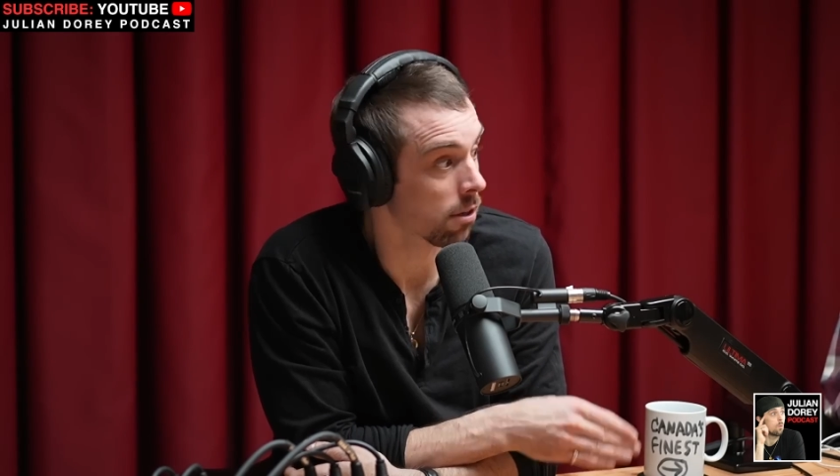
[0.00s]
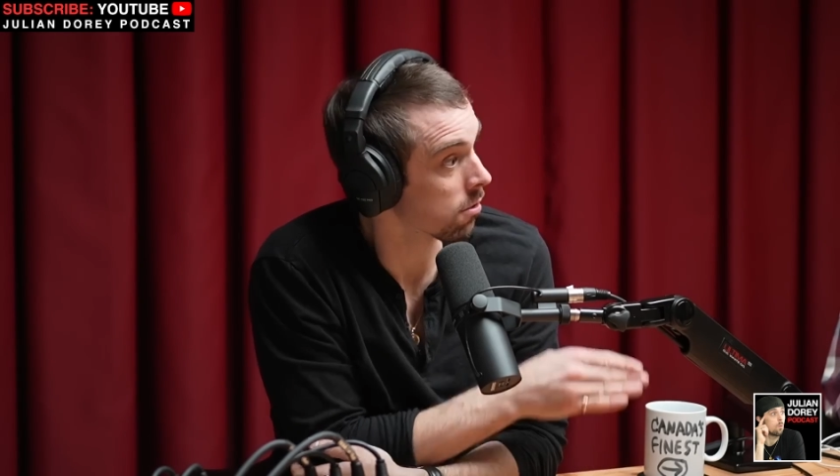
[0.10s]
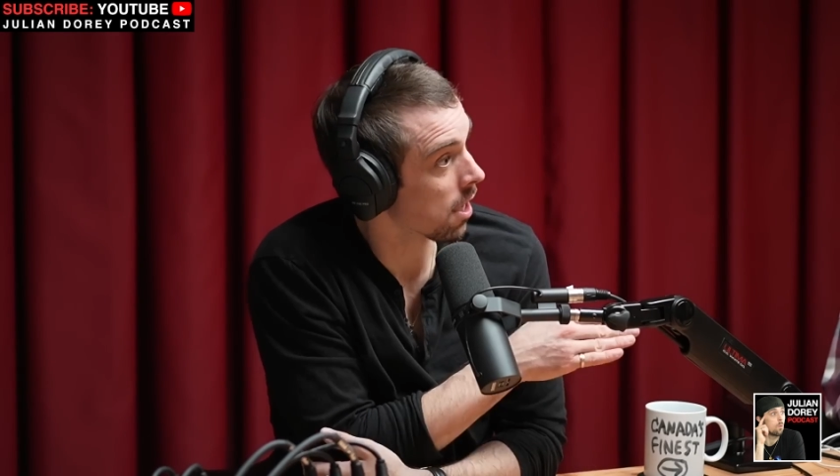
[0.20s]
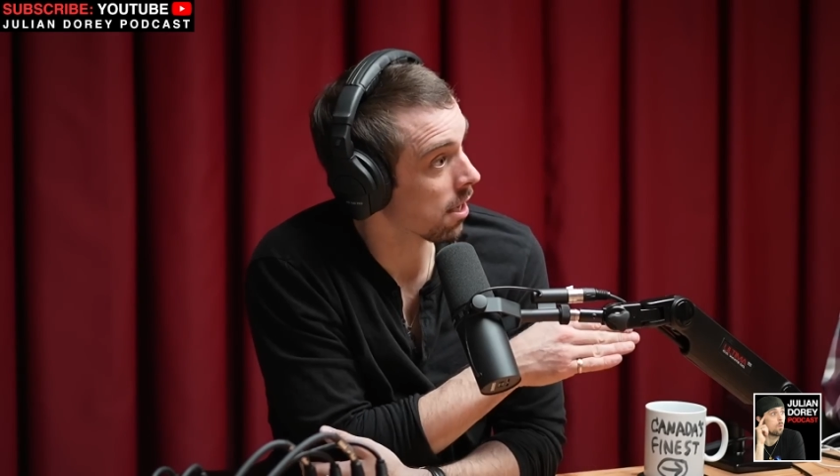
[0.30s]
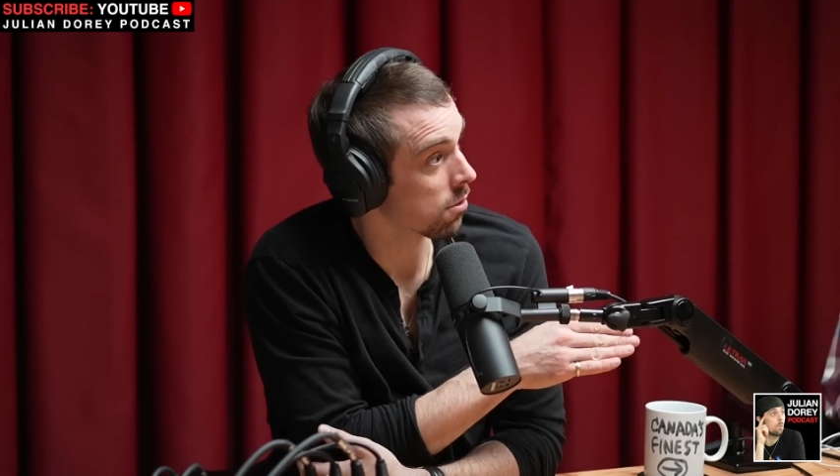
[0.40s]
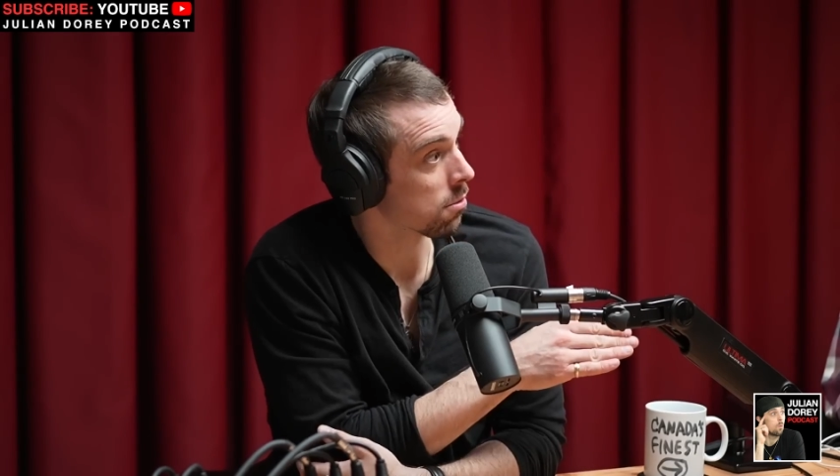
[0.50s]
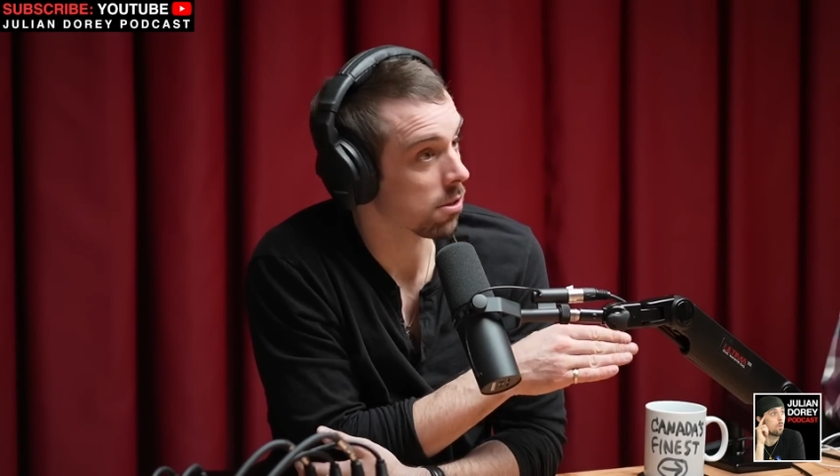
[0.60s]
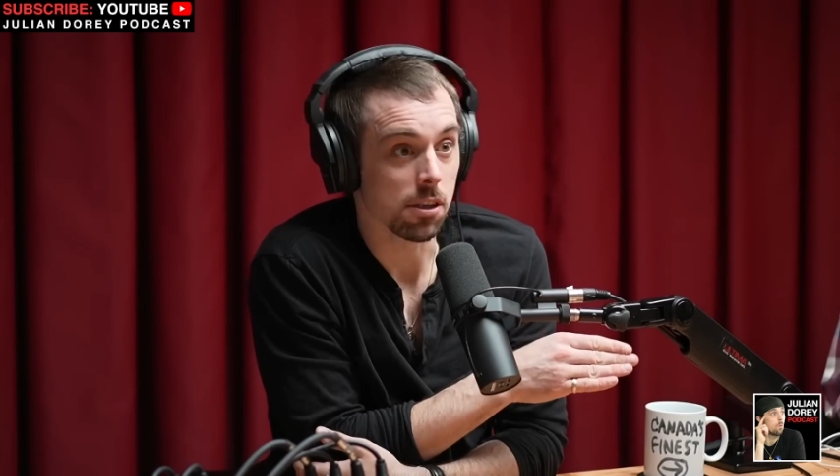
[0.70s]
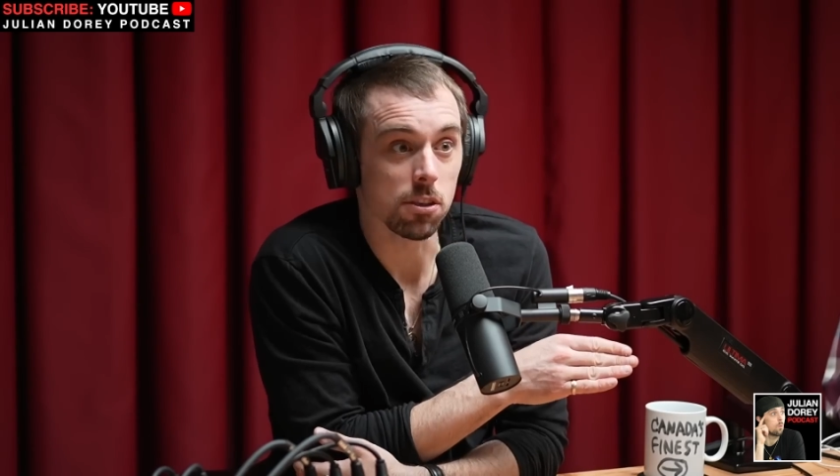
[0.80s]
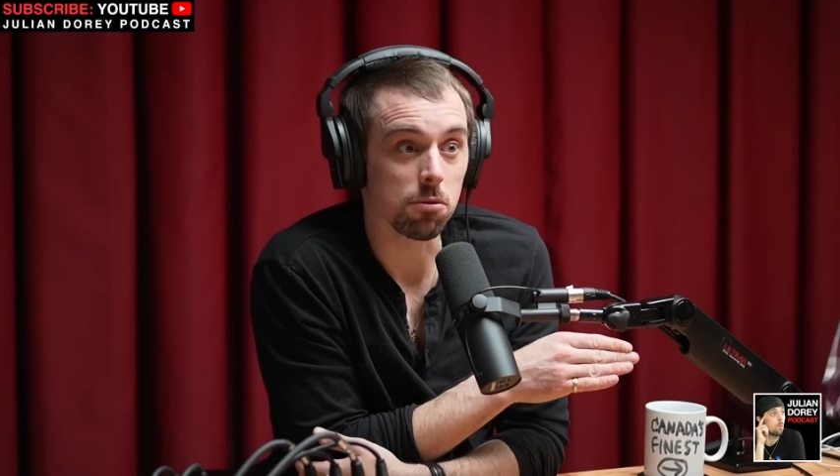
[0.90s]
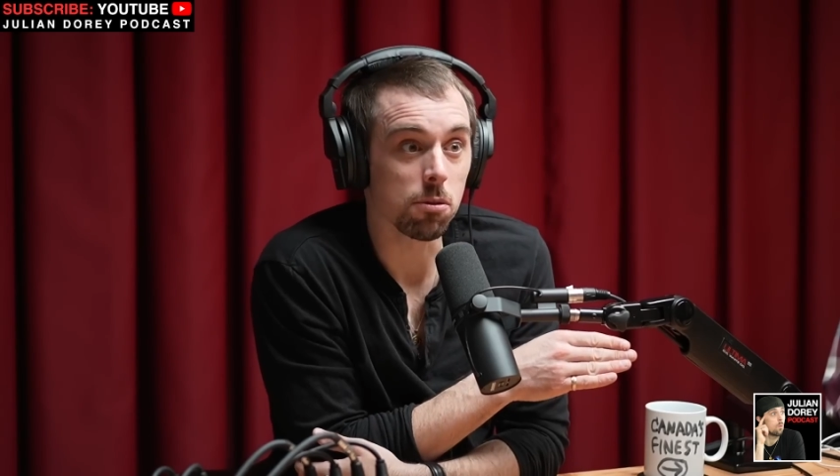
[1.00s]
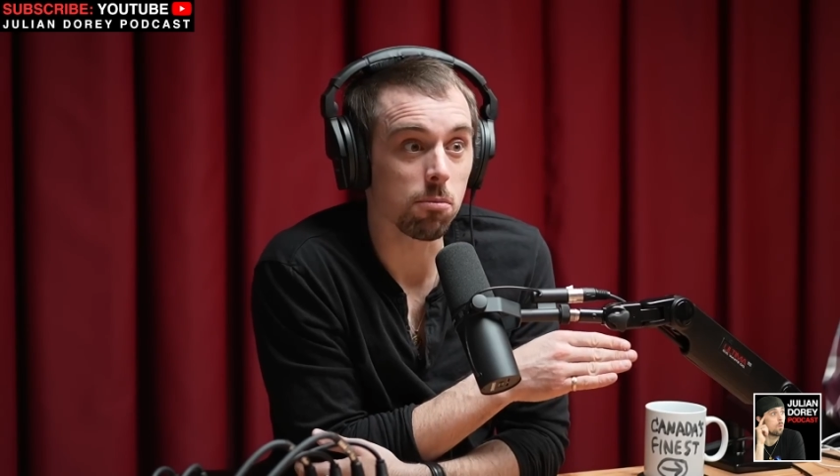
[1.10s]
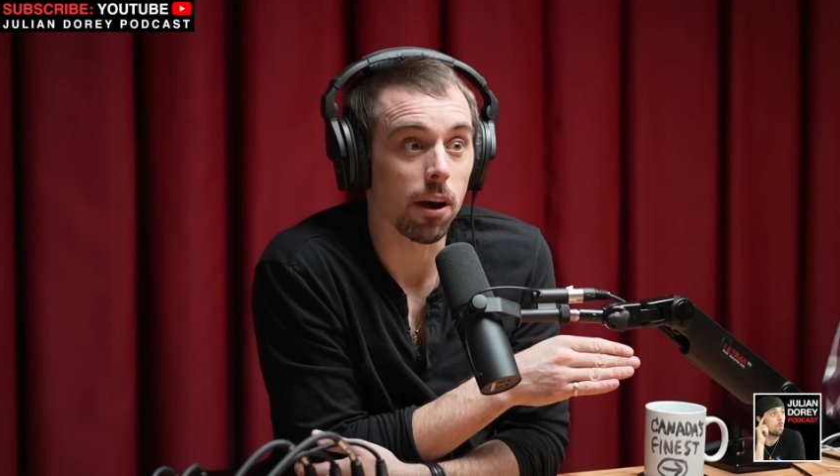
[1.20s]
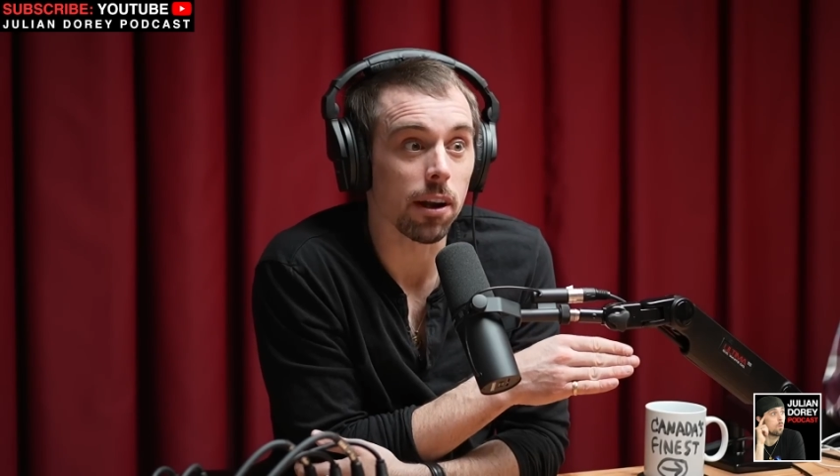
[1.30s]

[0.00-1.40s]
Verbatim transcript: there's dinosaurs in this room right